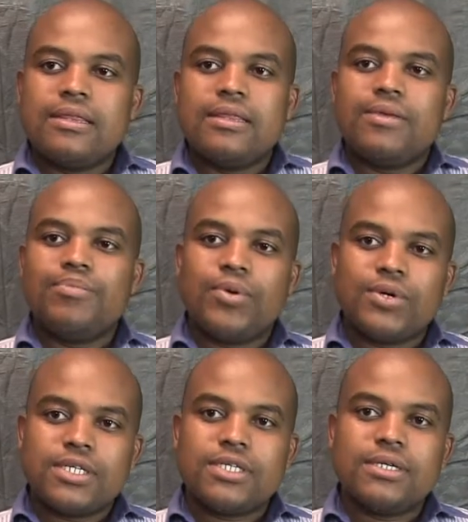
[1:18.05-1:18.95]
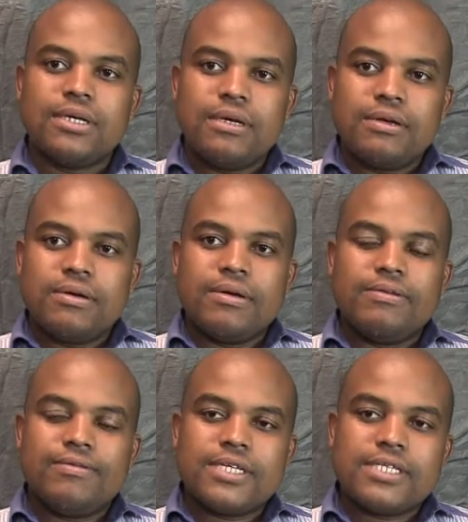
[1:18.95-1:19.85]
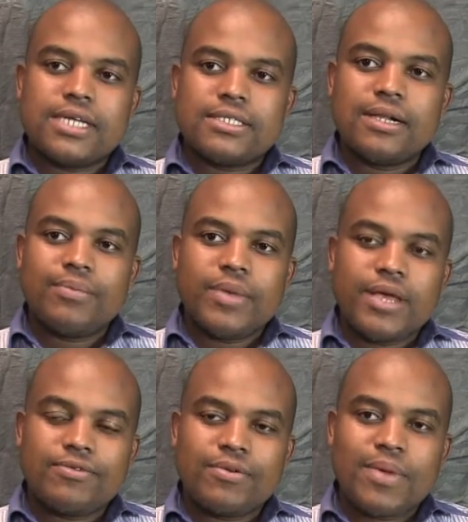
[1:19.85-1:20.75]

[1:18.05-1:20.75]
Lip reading: they had bought First National Bank